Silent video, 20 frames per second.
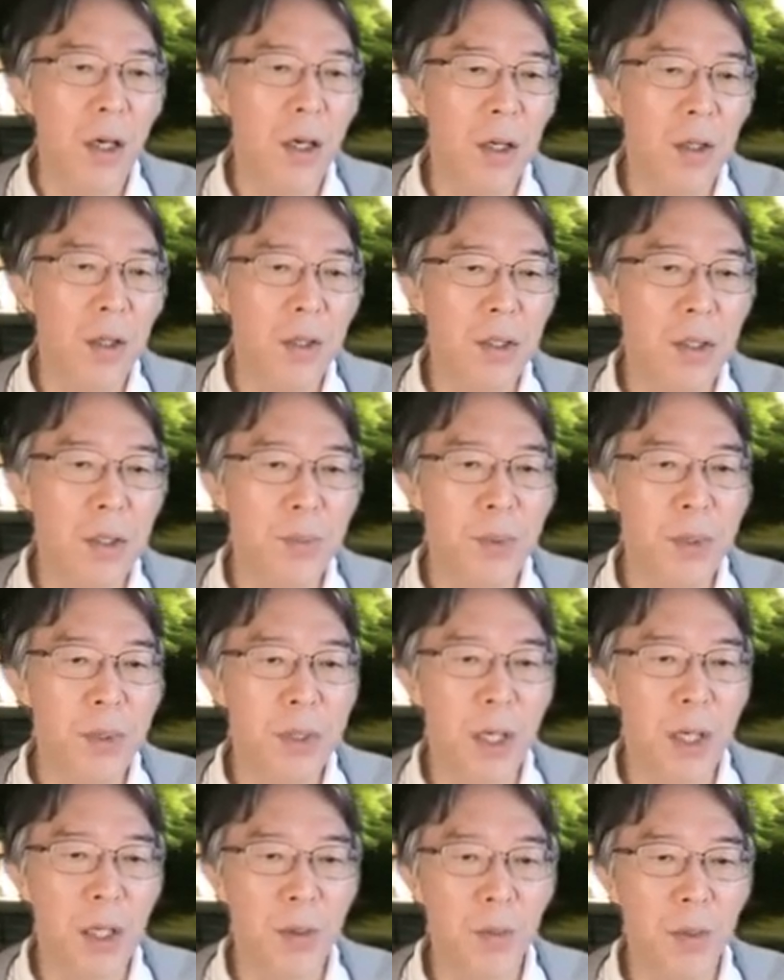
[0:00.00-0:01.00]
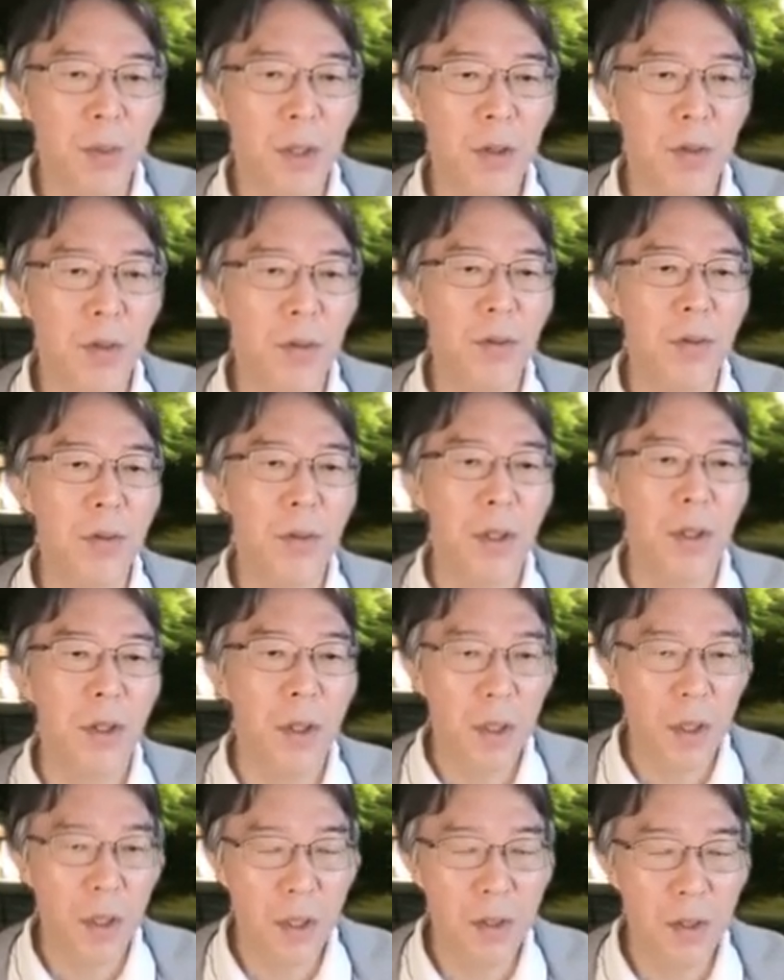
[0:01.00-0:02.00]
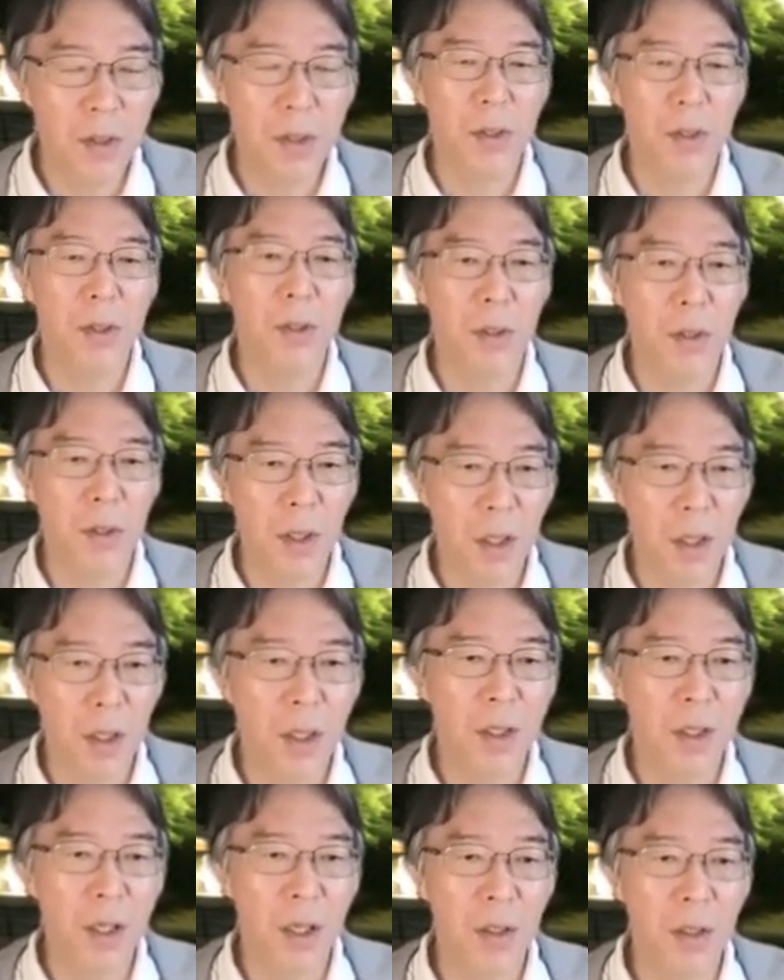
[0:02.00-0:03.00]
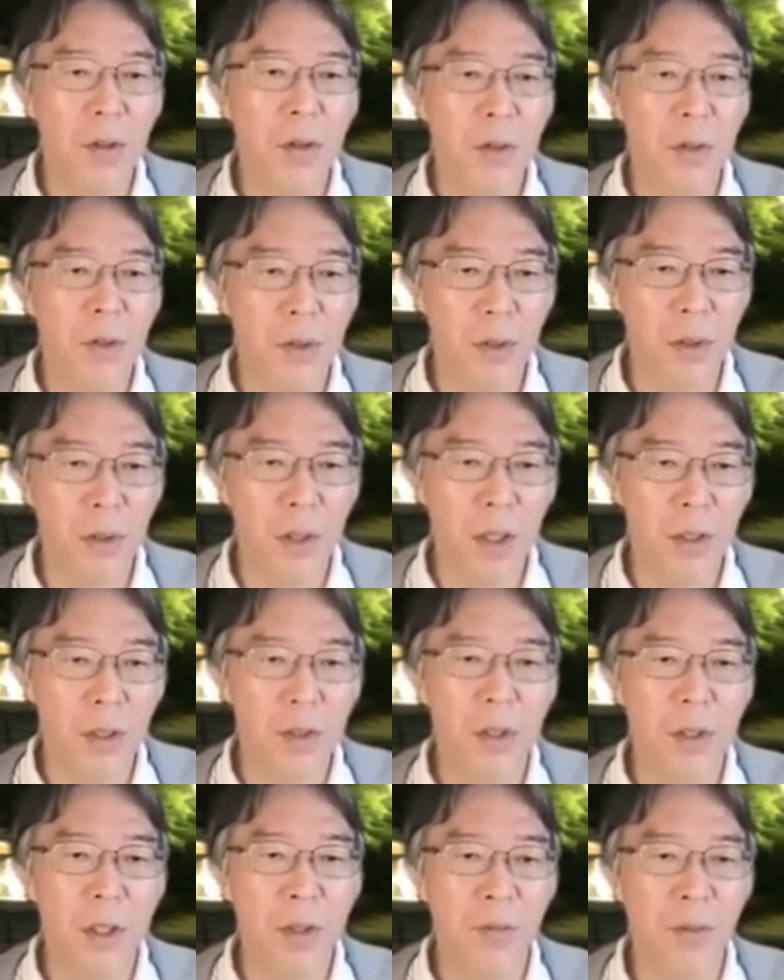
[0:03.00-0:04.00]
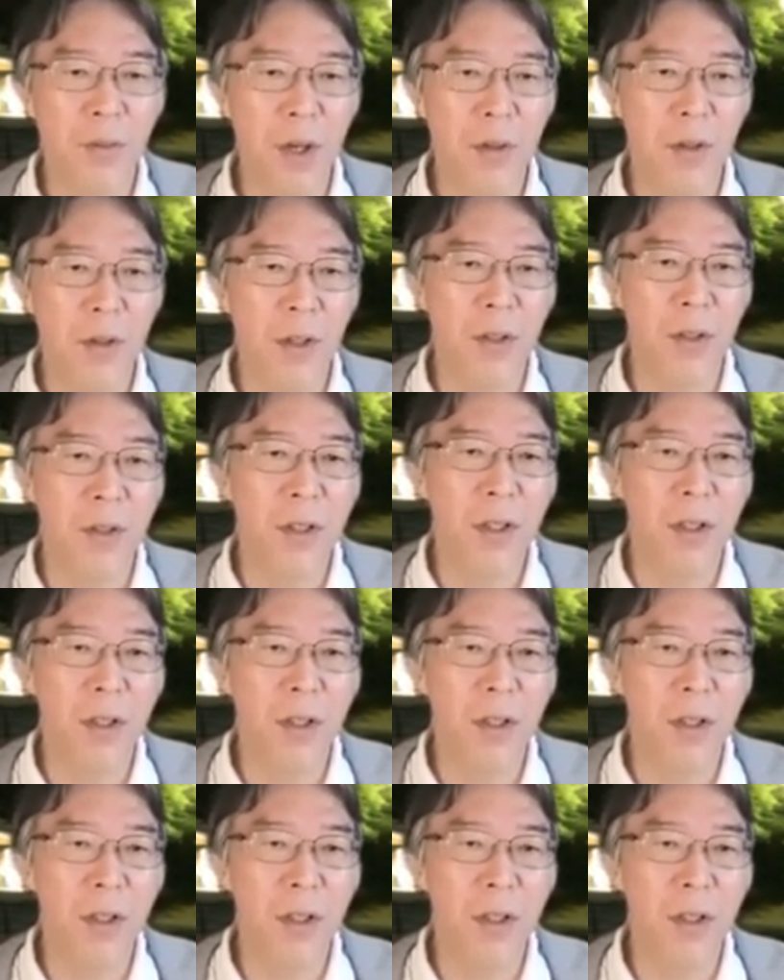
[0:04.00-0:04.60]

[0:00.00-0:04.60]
this psi mu is not, again, also not invariant.